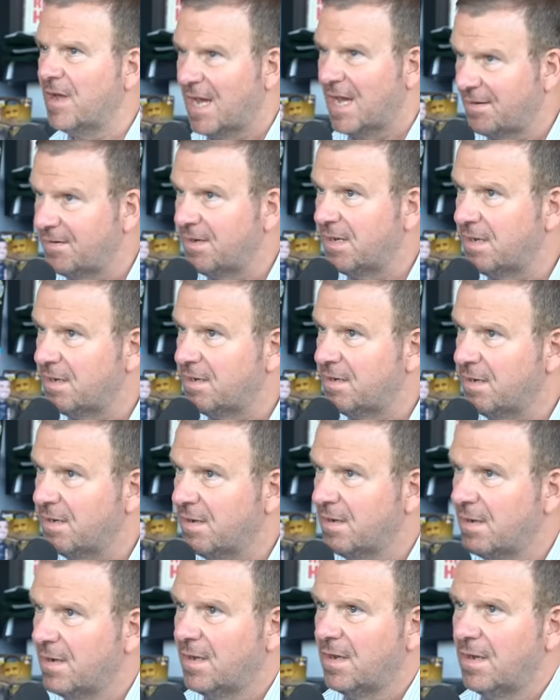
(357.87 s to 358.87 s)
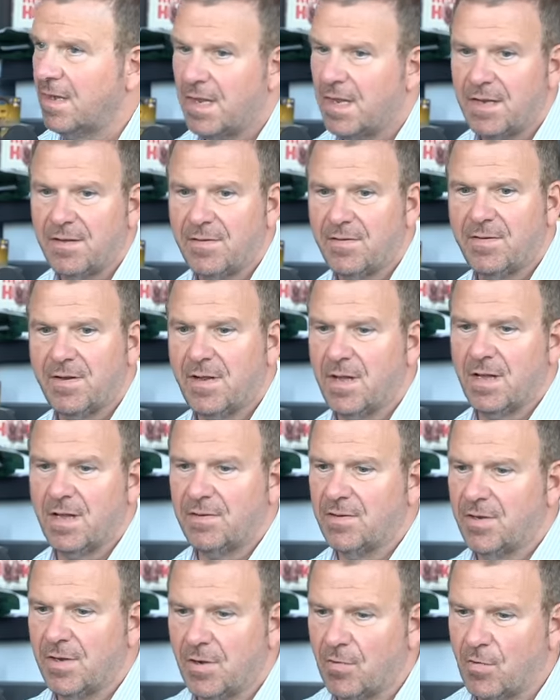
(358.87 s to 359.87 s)
I did, and uh,
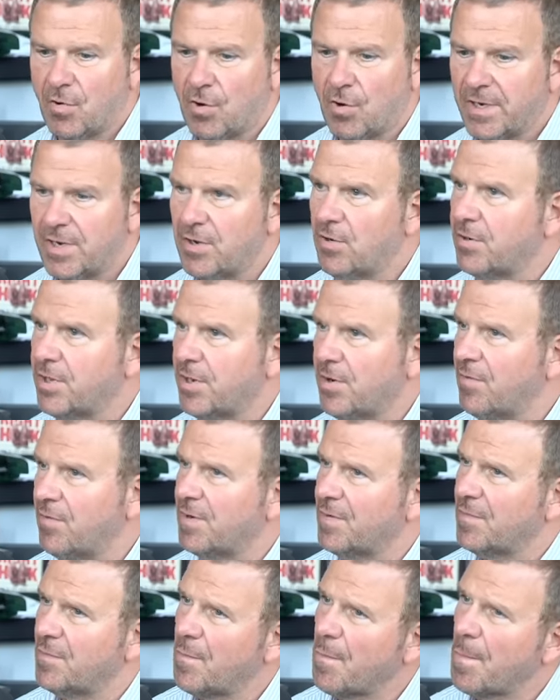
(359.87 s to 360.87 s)
you know, on and Let on. Let me ask you a question: